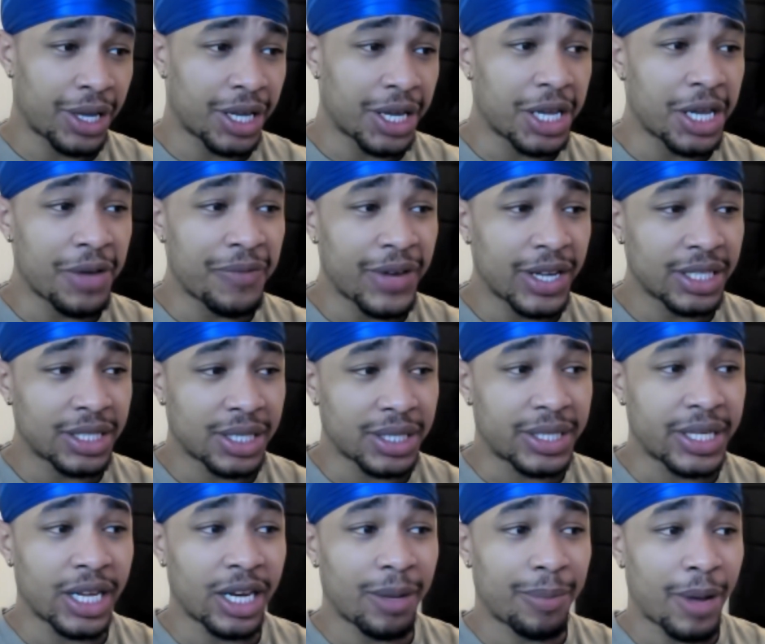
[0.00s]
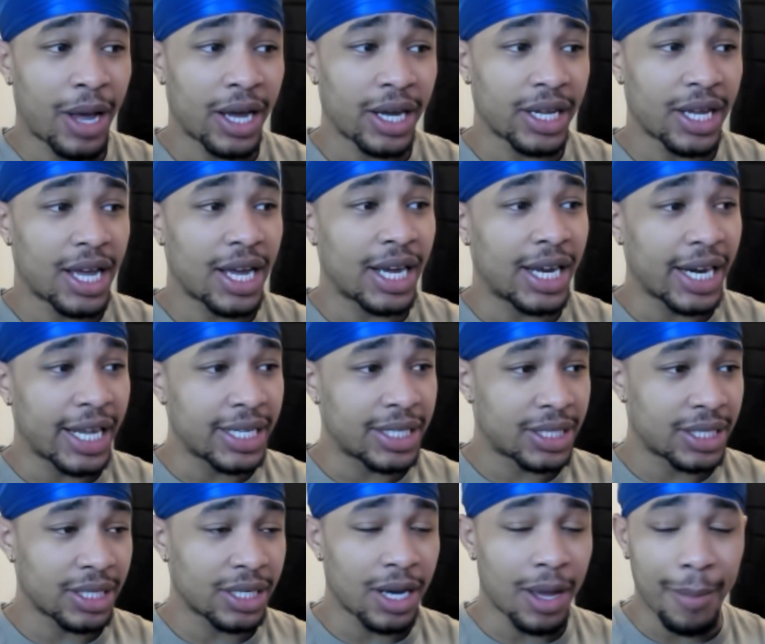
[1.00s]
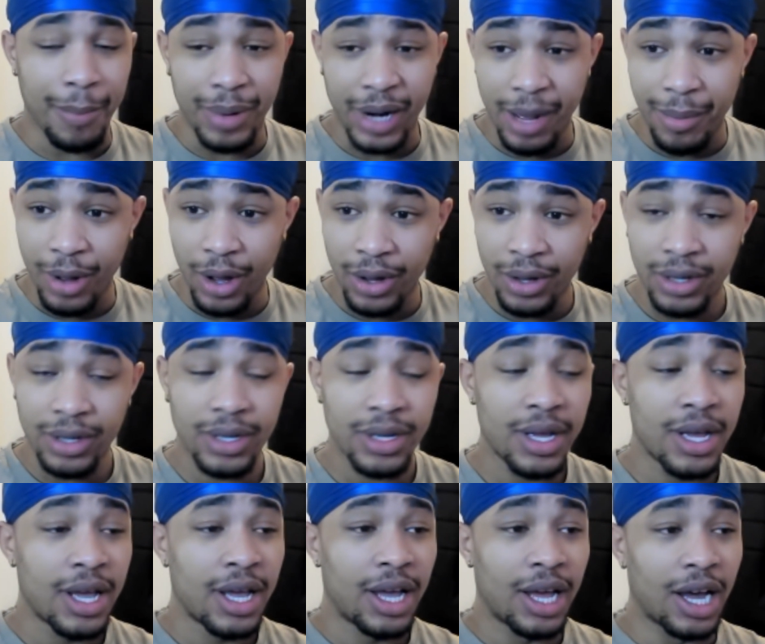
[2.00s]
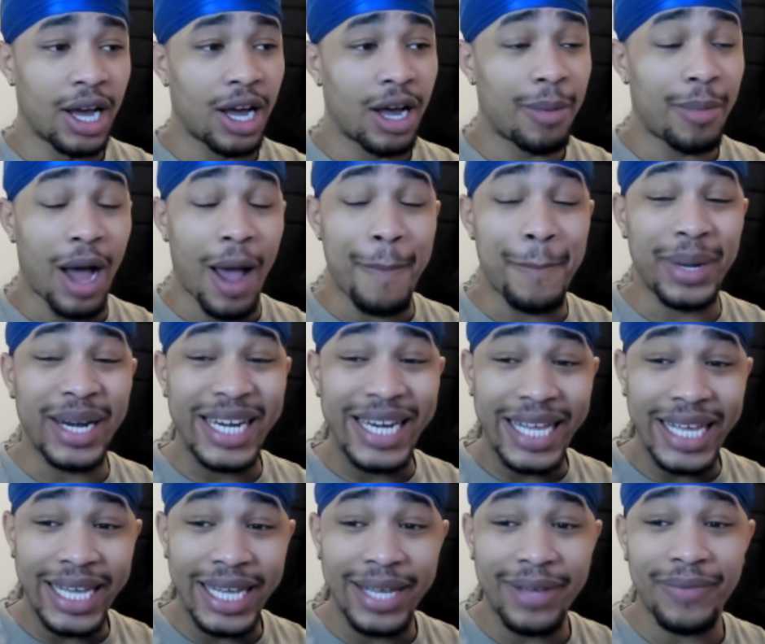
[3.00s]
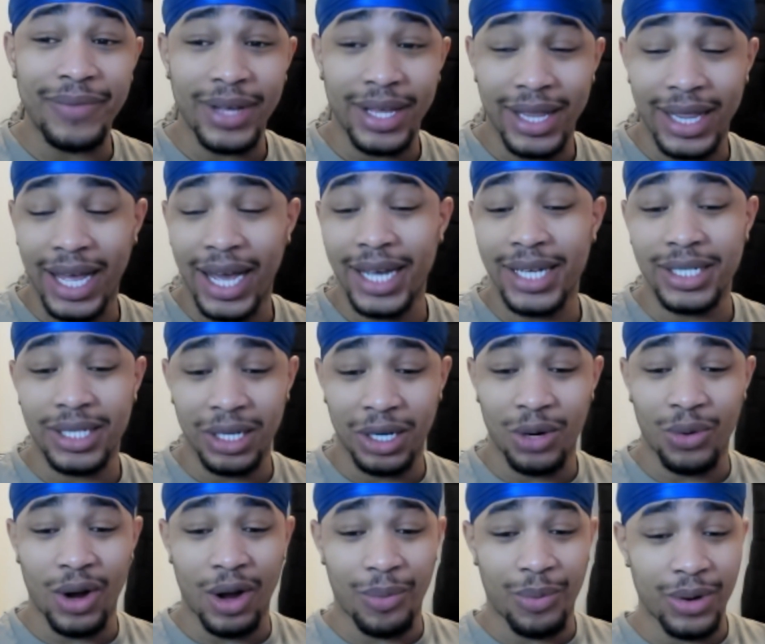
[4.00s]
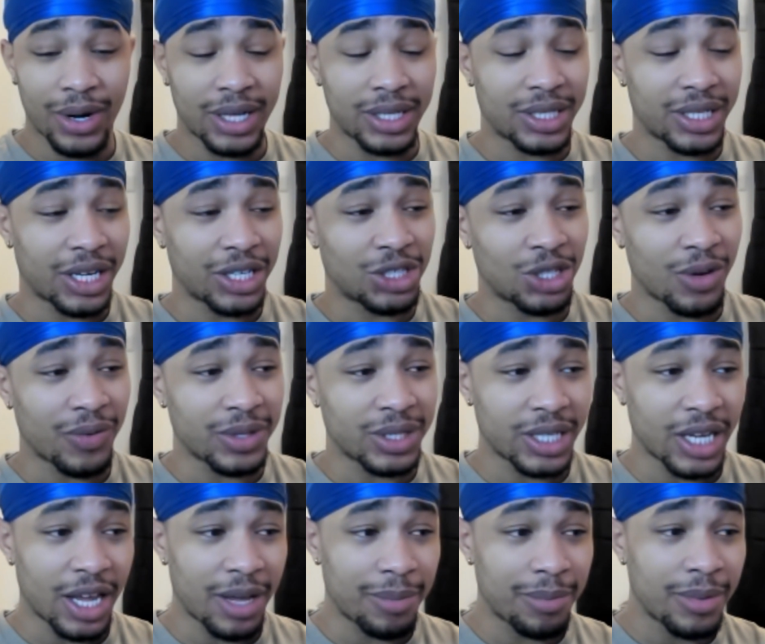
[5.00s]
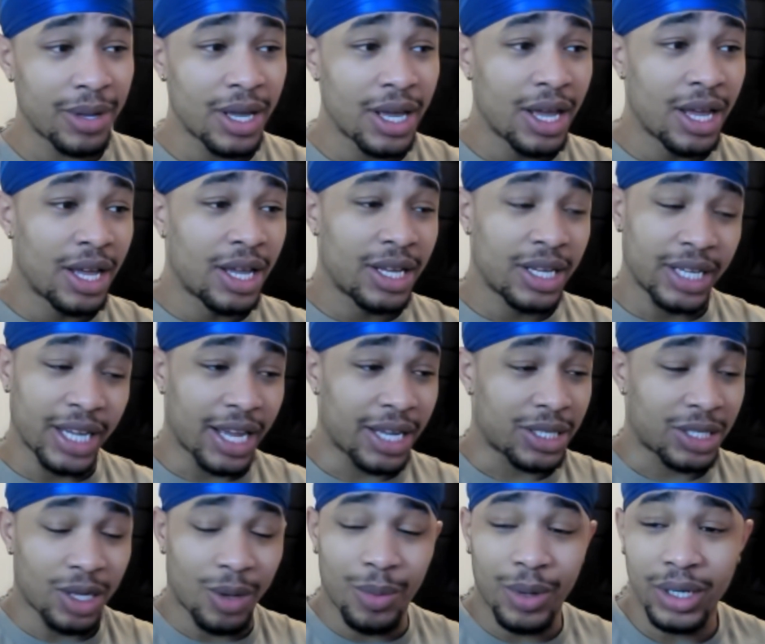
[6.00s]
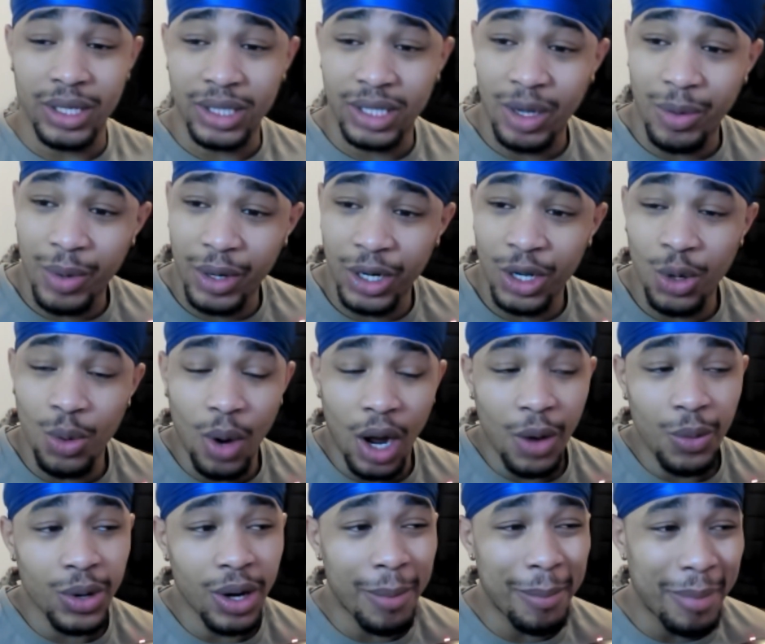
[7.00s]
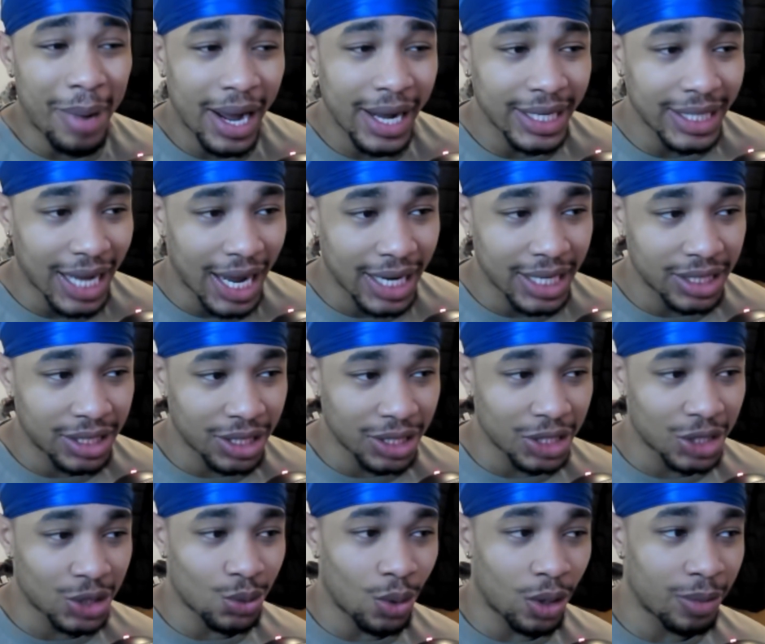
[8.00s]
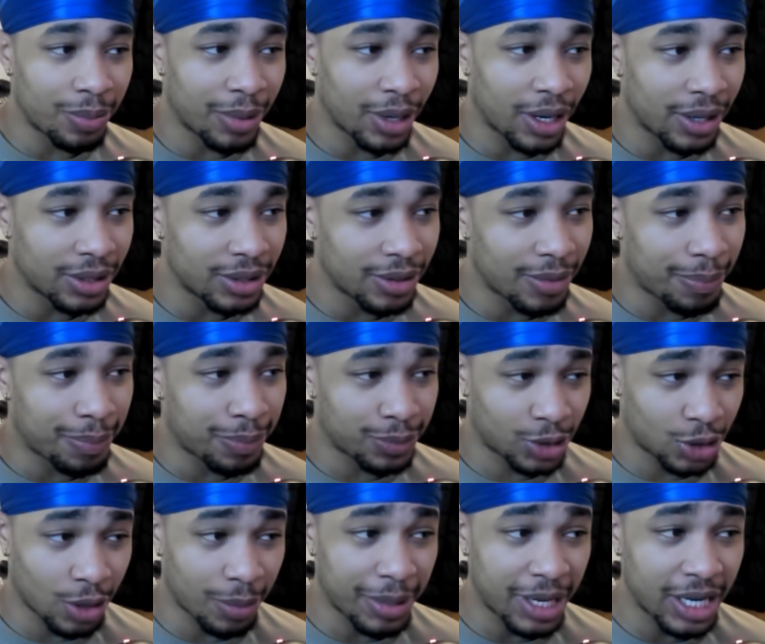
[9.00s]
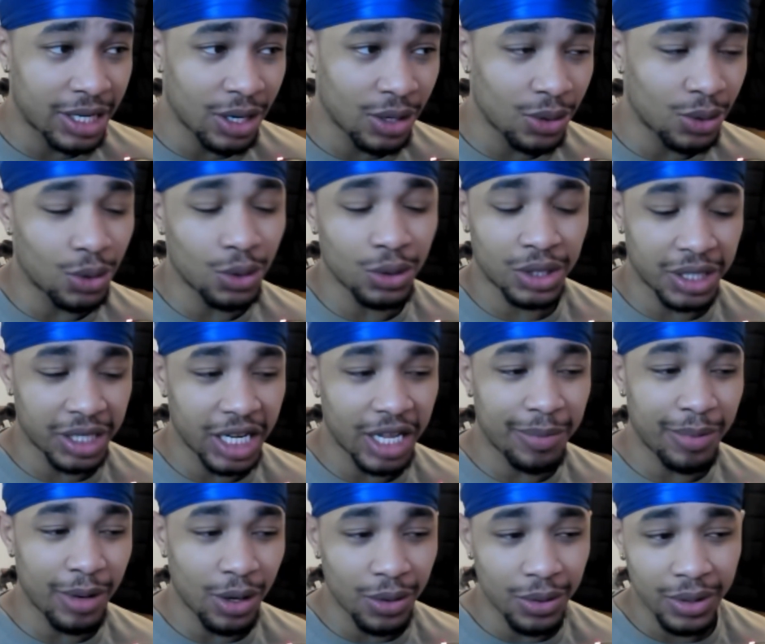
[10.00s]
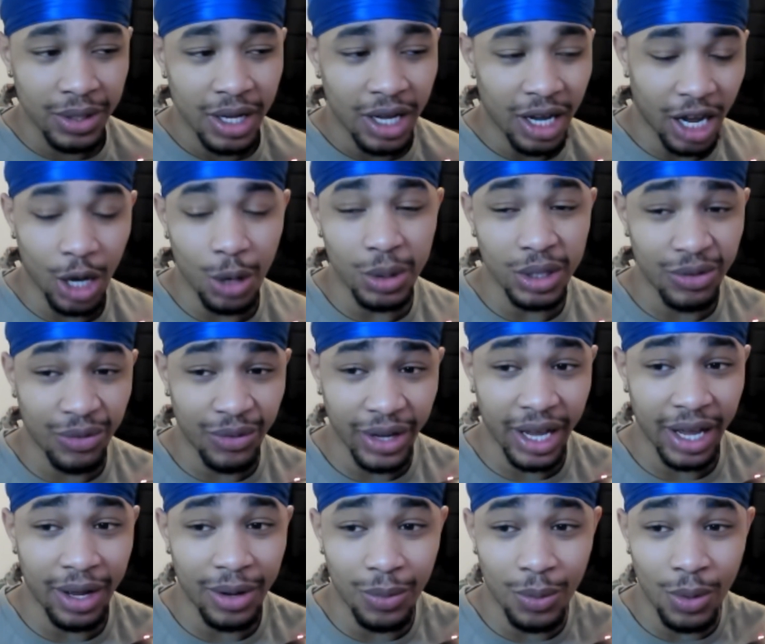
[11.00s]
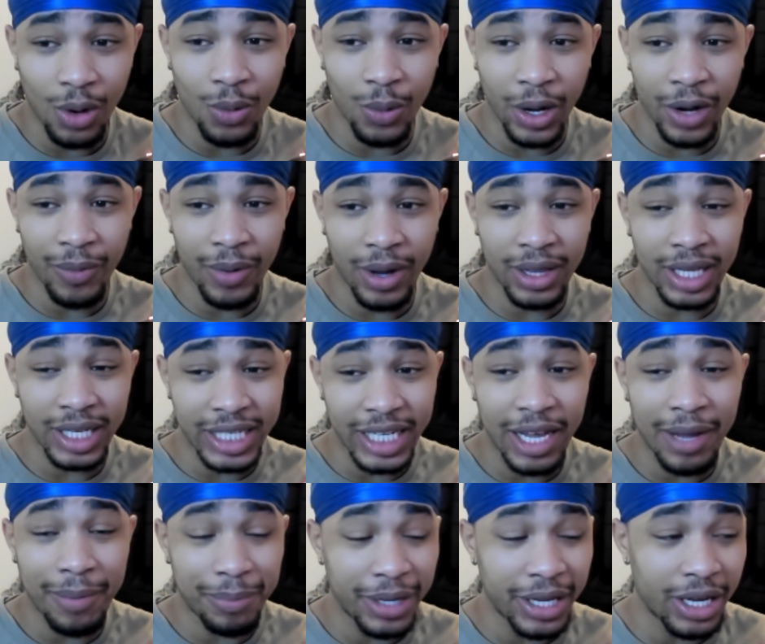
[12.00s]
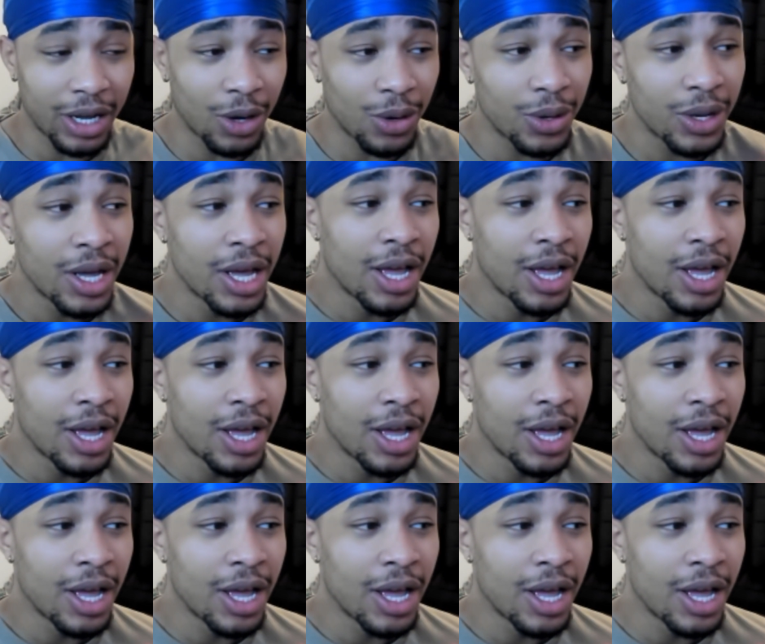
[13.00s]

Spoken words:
Juventus centre-back Brehm. I believe that is the correct pronunciation of his name. Yeah, someone who I wouldn't mind added to the squad, but Todibo, I always forget what way around the D and B go.